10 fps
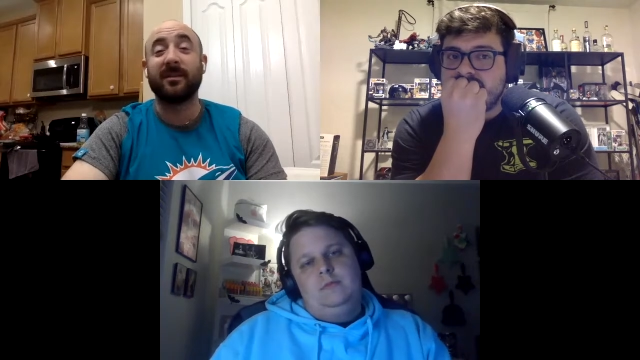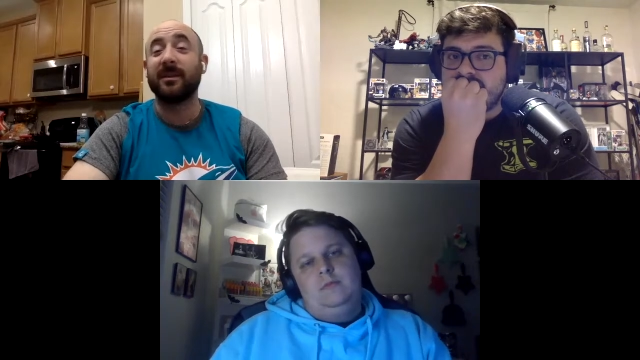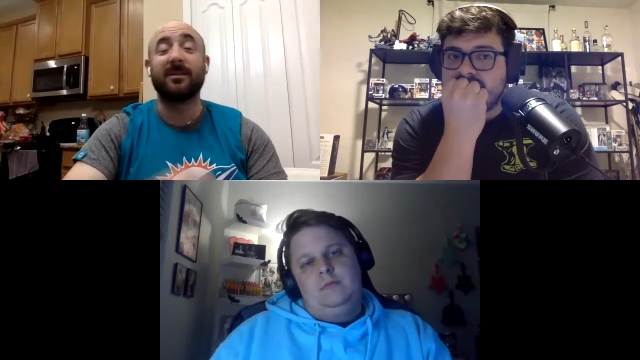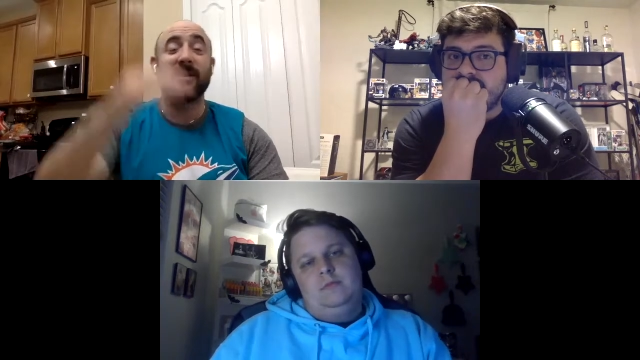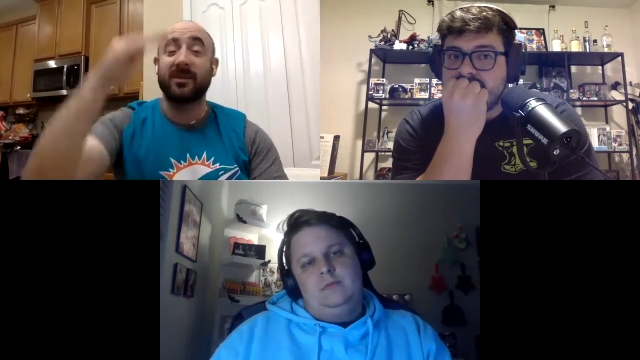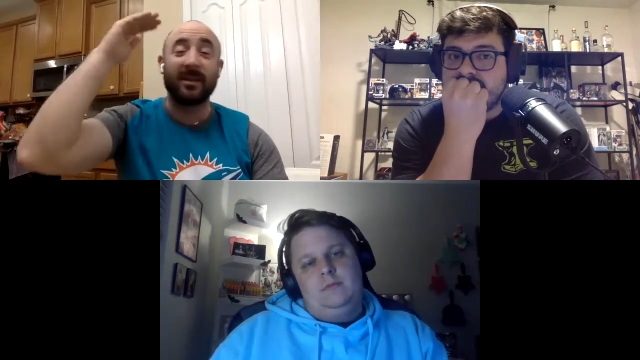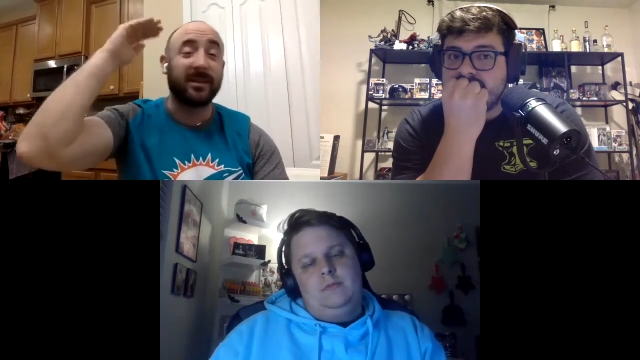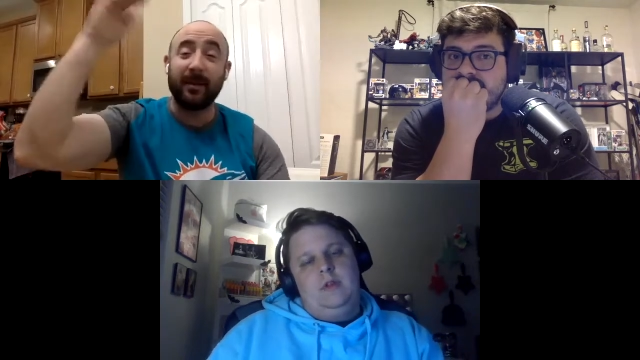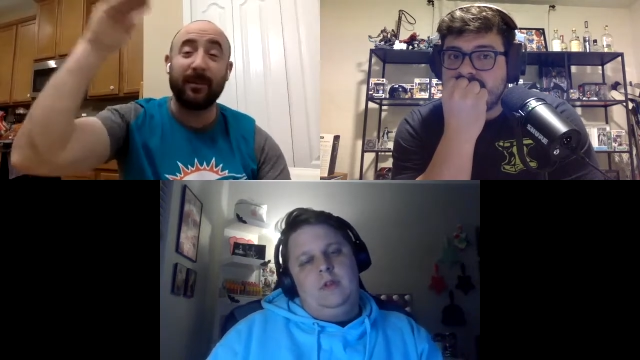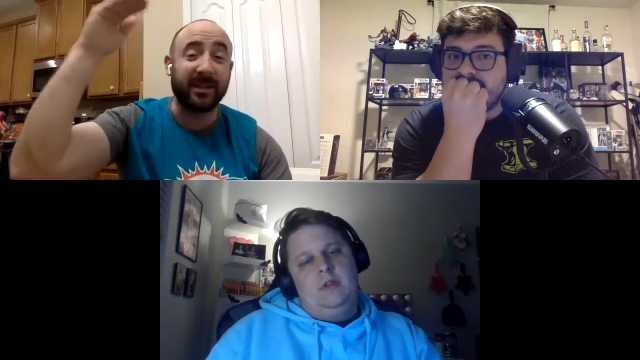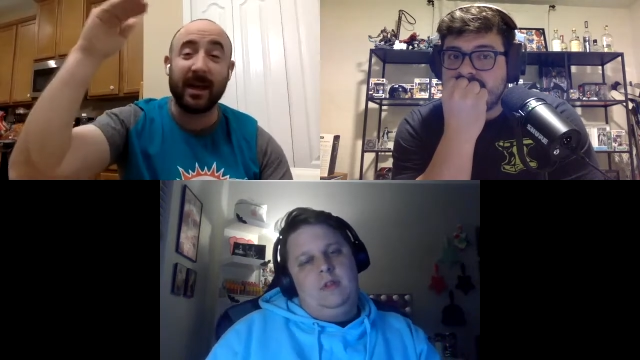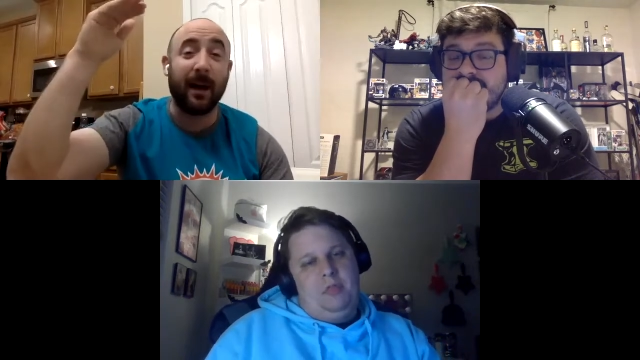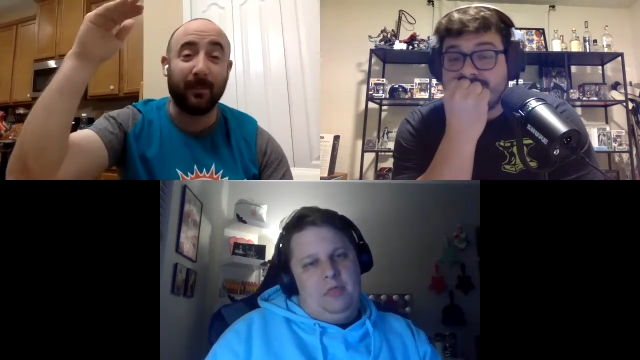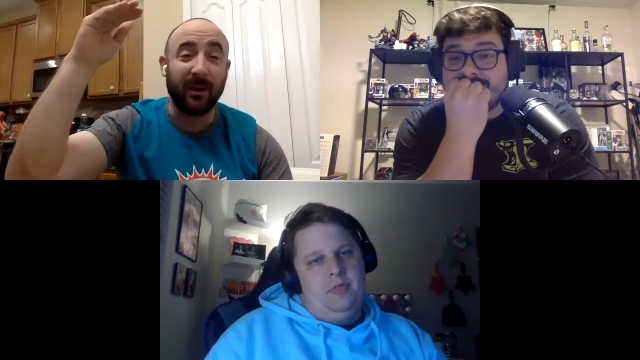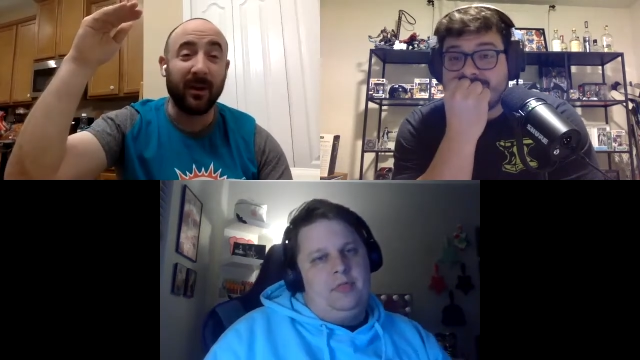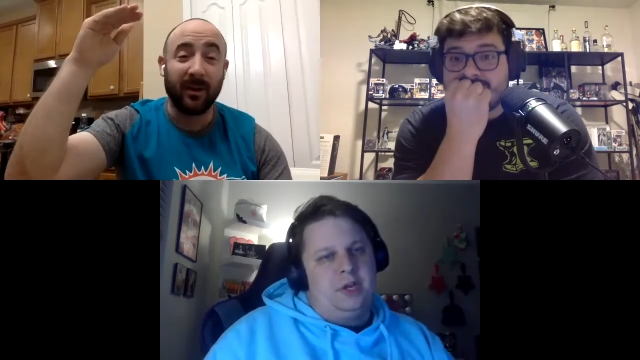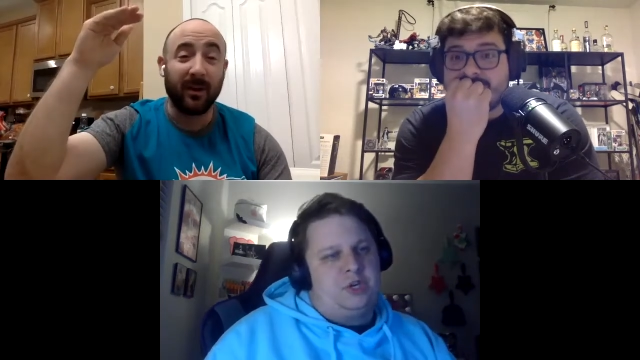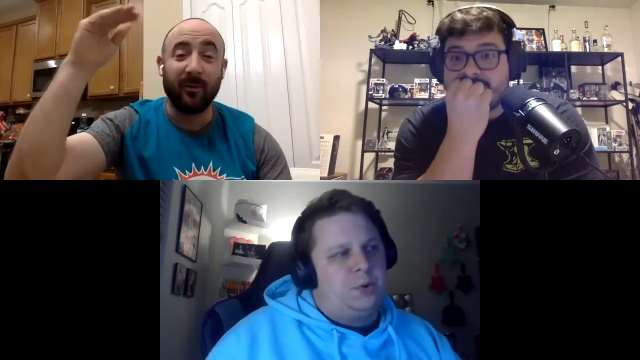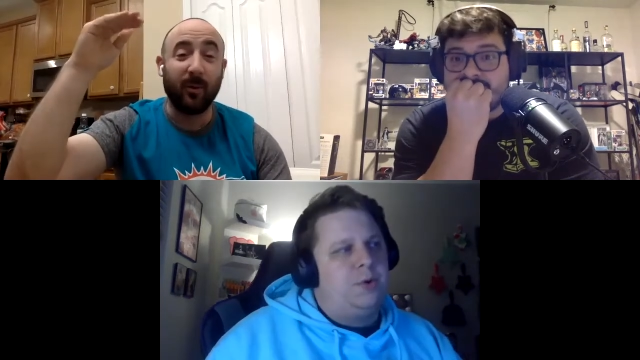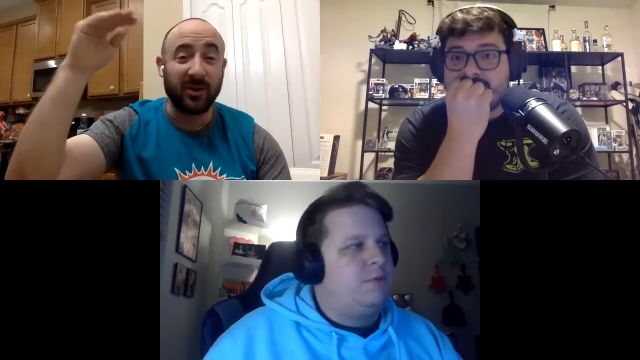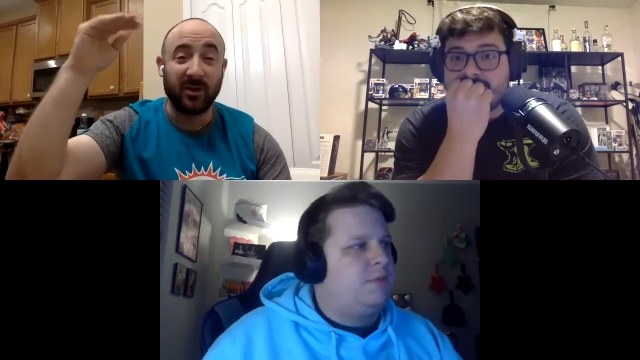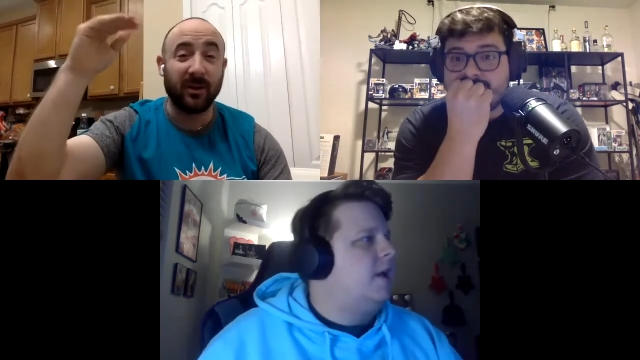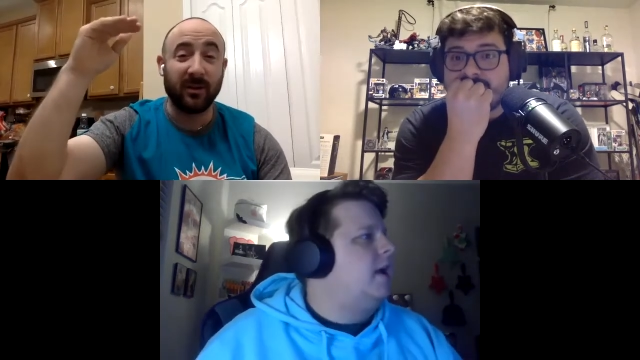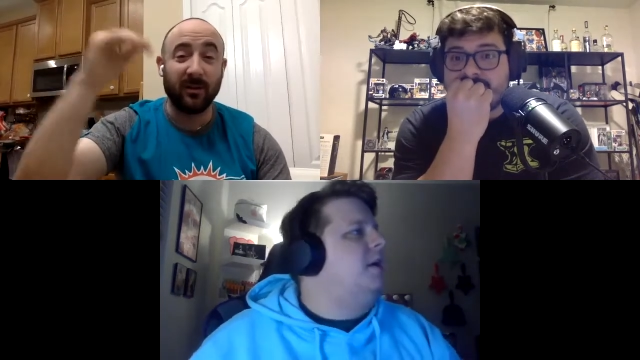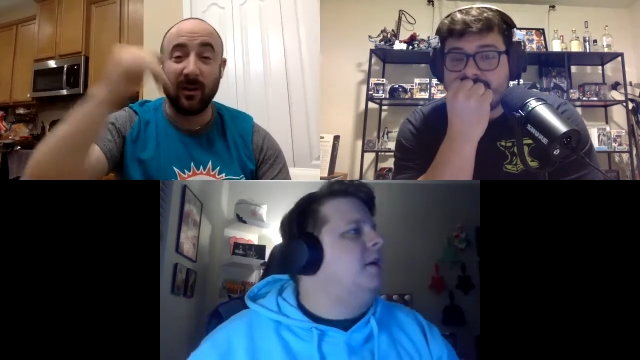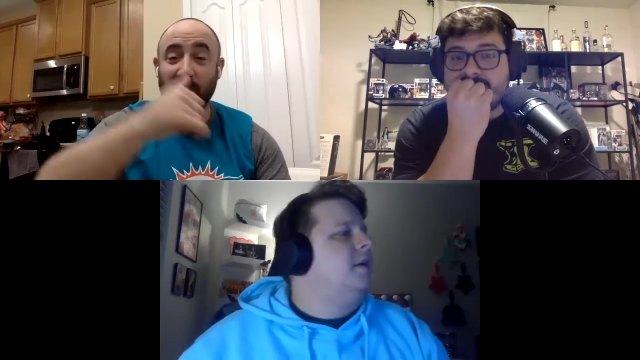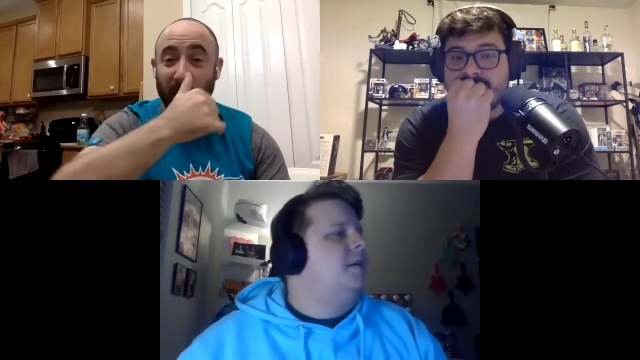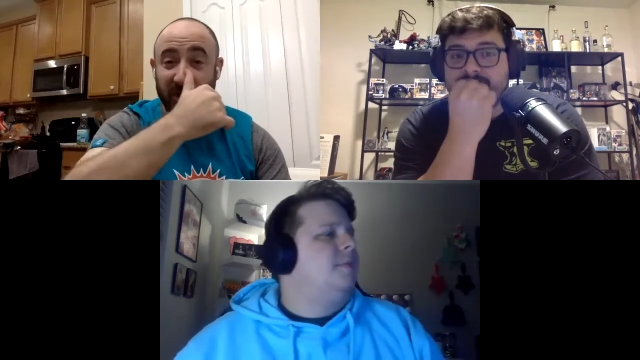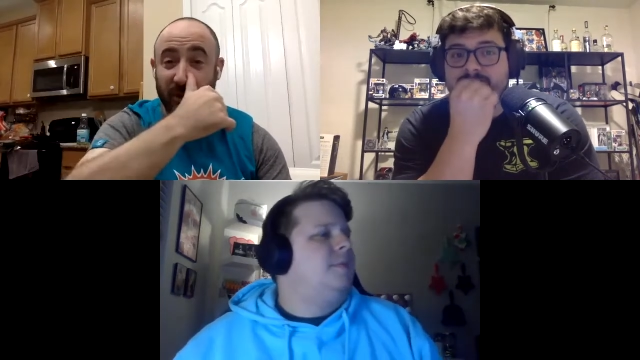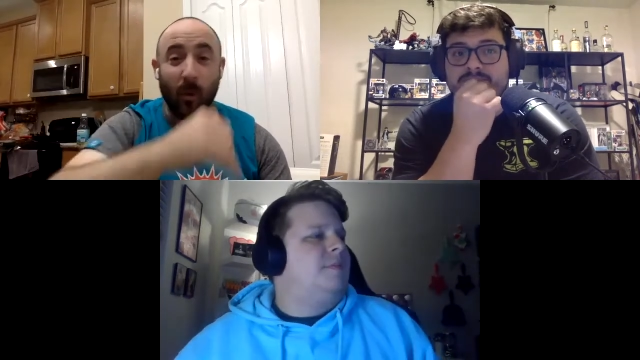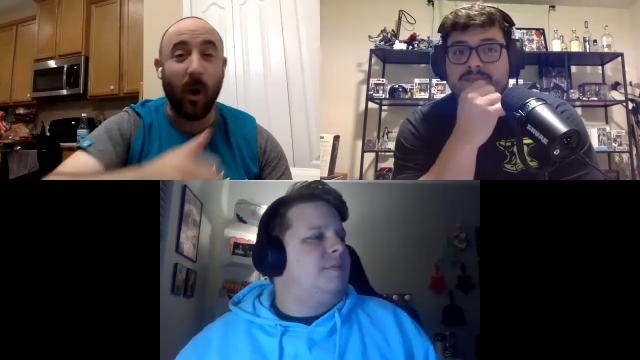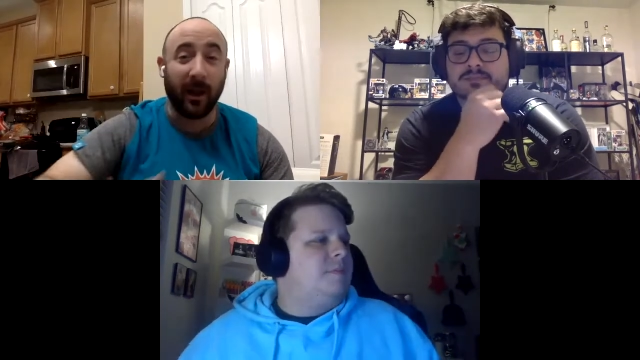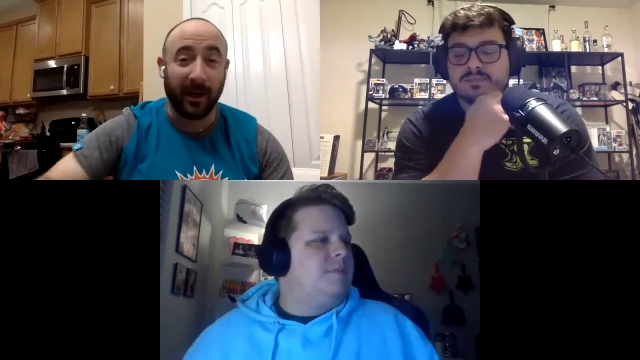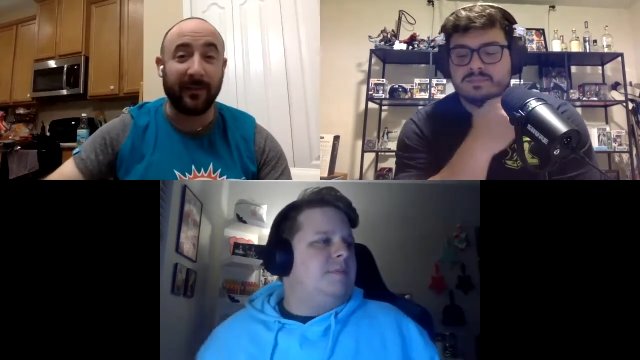Speaker 1: the just the tippy top the of truth, what you yeah. of what you want at